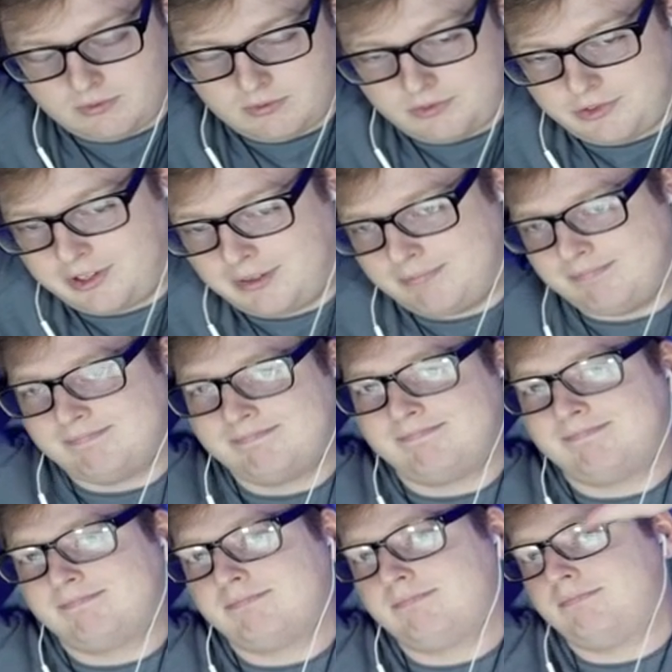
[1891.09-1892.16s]
So
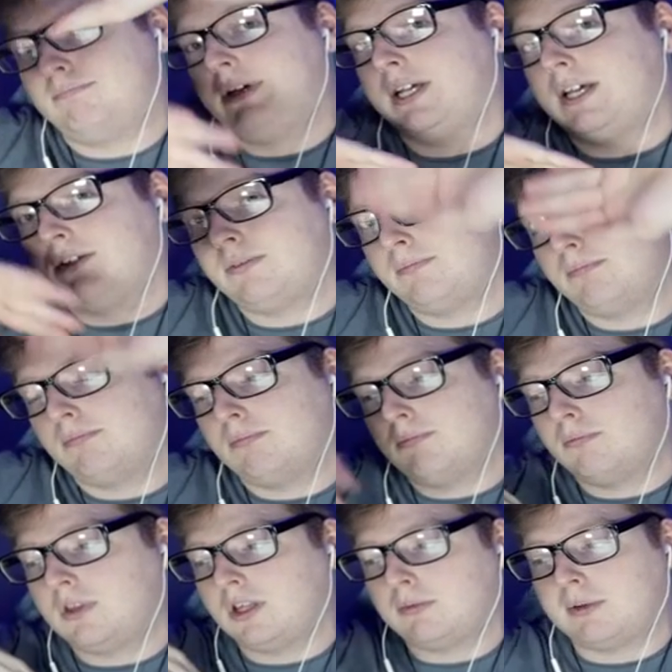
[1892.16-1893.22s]
bye guys,
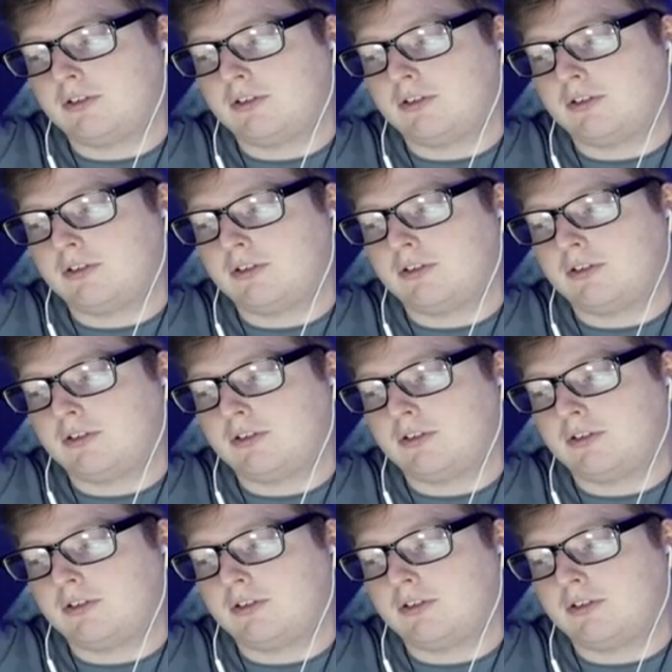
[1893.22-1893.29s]
things might